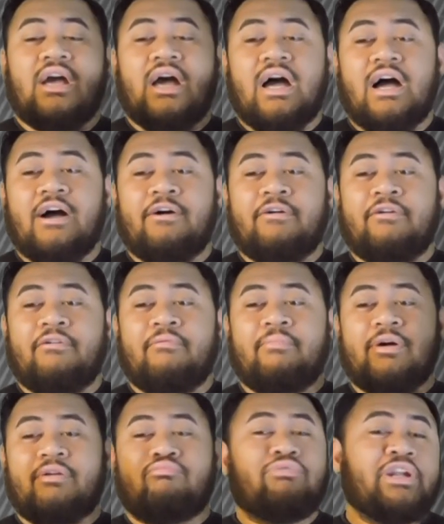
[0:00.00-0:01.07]

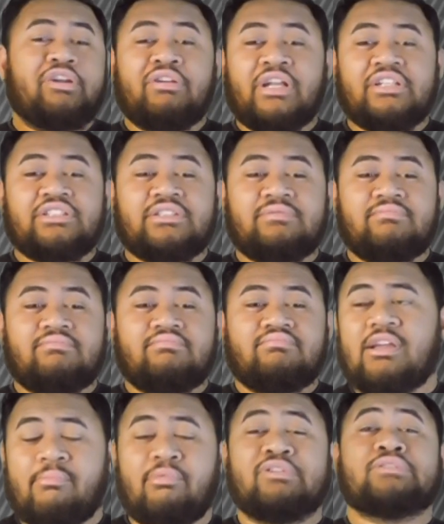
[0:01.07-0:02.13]
But Raider Nation,
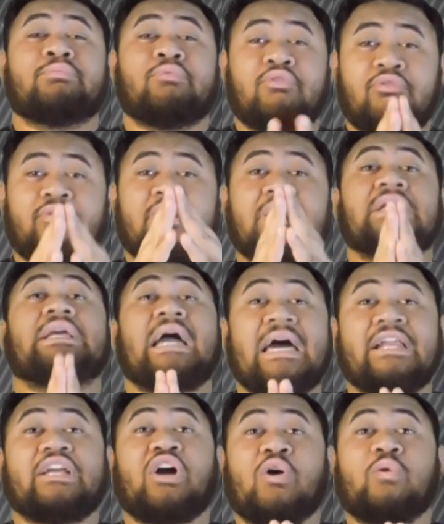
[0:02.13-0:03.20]
your boy Some More Raider
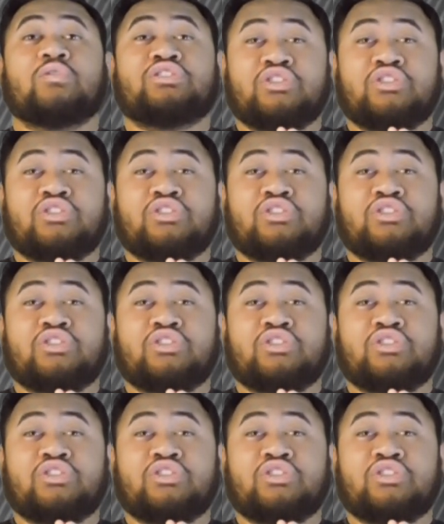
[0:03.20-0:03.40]
gotta go.